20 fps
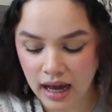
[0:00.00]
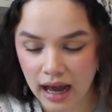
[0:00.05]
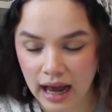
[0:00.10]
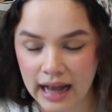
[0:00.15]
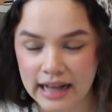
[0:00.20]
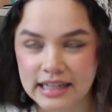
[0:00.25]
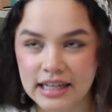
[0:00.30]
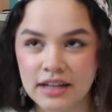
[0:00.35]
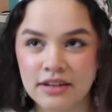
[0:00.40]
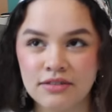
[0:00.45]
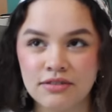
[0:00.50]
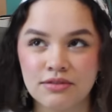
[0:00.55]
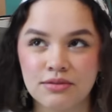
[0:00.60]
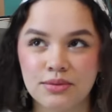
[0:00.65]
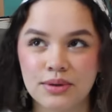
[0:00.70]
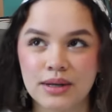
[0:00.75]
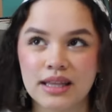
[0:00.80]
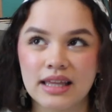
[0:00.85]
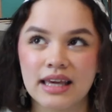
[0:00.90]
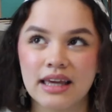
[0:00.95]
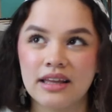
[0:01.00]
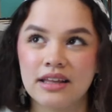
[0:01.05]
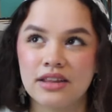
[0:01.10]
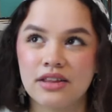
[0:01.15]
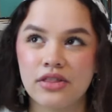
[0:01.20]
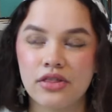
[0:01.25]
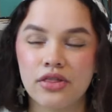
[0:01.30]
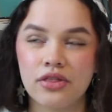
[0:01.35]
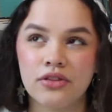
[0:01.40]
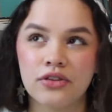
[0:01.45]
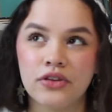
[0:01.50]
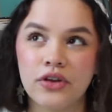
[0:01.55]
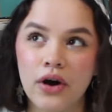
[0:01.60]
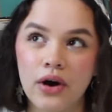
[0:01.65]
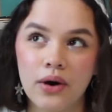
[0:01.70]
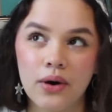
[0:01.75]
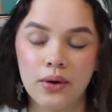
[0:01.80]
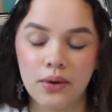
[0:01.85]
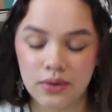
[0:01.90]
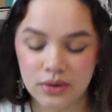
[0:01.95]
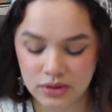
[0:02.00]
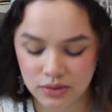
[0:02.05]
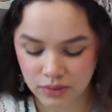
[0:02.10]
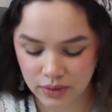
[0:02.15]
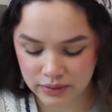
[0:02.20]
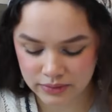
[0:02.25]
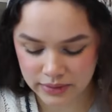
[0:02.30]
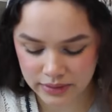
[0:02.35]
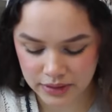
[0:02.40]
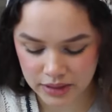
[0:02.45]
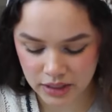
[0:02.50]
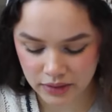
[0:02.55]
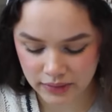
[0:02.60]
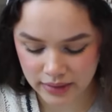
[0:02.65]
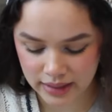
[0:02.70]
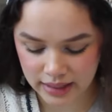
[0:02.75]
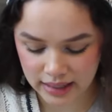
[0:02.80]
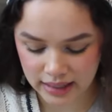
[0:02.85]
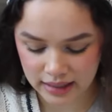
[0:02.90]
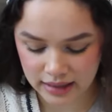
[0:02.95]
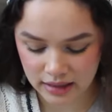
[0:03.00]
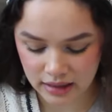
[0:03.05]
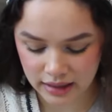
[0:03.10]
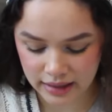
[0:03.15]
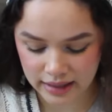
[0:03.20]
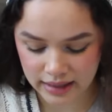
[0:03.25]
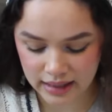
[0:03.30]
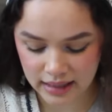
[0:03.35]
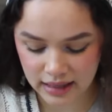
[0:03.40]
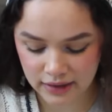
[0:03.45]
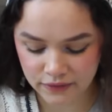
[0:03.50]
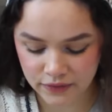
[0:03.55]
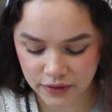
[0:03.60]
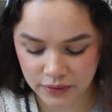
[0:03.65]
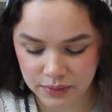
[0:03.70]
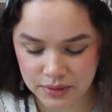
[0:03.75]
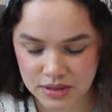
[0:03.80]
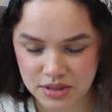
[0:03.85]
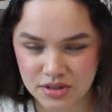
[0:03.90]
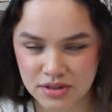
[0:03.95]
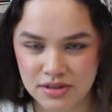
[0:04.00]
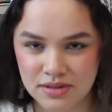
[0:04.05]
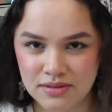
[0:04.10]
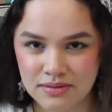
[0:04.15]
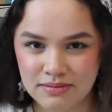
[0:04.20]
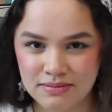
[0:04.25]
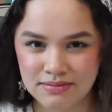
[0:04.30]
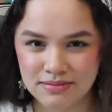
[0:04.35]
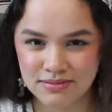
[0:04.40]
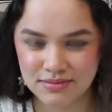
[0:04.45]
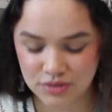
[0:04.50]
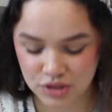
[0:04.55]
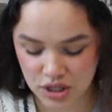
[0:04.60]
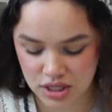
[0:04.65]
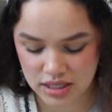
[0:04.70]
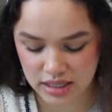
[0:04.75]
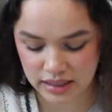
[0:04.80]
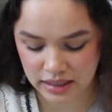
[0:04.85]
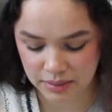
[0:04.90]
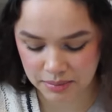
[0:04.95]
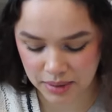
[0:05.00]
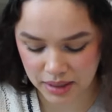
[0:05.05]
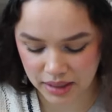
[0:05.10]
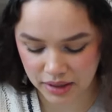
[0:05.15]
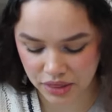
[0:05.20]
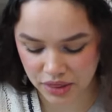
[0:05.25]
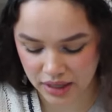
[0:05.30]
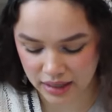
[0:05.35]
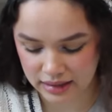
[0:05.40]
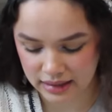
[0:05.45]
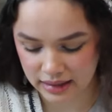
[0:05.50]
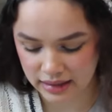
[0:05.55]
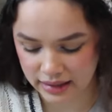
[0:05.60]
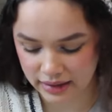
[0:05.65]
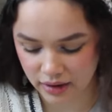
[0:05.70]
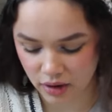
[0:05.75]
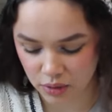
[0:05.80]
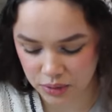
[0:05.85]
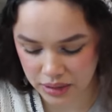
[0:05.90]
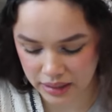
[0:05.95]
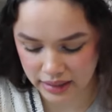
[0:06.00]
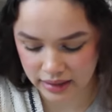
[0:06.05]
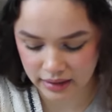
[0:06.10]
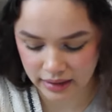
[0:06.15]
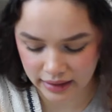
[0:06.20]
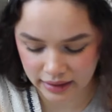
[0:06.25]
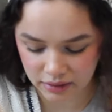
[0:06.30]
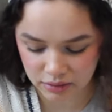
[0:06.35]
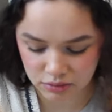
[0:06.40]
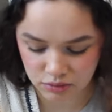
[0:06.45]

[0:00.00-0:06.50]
I didn't really know when we were going in, like, if it was just gonna be a thing that, like, only, like,